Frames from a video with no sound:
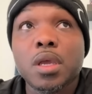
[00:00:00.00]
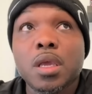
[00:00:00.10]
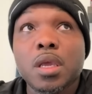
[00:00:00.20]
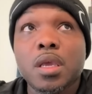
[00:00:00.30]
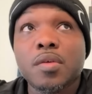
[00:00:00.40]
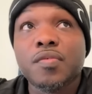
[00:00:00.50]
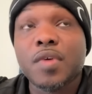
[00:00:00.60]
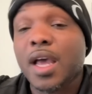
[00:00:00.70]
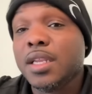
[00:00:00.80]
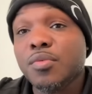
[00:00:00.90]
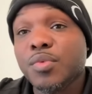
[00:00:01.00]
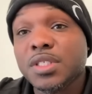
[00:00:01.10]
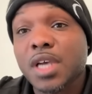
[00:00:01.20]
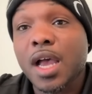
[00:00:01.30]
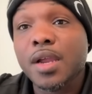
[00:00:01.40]
if I didn't
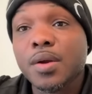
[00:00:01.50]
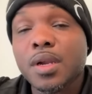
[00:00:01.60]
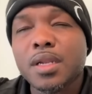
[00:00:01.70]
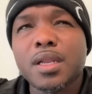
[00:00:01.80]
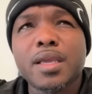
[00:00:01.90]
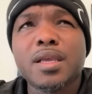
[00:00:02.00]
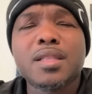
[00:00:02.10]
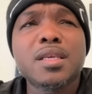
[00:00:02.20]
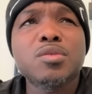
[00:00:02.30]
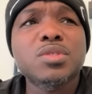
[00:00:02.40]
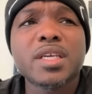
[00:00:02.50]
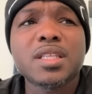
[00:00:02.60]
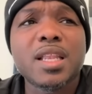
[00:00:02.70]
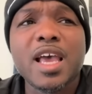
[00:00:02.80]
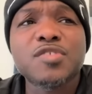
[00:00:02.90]
retire, and like I think it was like
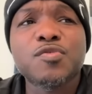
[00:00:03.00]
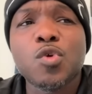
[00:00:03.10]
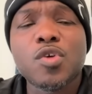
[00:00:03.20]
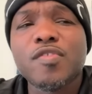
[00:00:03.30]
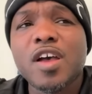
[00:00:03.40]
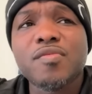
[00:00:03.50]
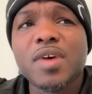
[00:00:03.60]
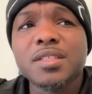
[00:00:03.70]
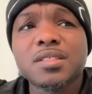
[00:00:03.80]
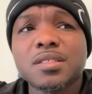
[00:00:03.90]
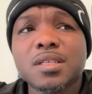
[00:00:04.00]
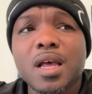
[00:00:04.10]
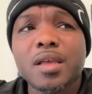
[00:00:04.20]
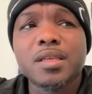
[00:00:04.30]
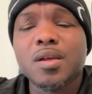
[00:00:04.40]
the last four or five fights,
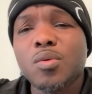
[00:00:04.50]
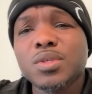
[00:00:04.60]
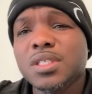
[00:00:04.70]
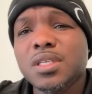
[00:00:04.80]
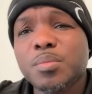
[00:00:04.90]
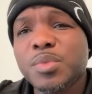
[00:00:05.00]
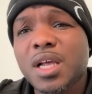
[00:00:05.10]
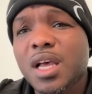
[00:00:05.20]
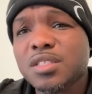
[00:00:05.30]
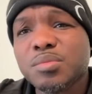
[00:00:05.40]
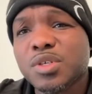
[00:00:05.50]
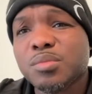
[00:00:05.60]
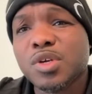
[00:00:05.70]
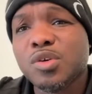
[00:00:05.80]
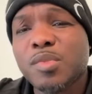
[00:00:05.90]
I always ended up in the hospital, bro.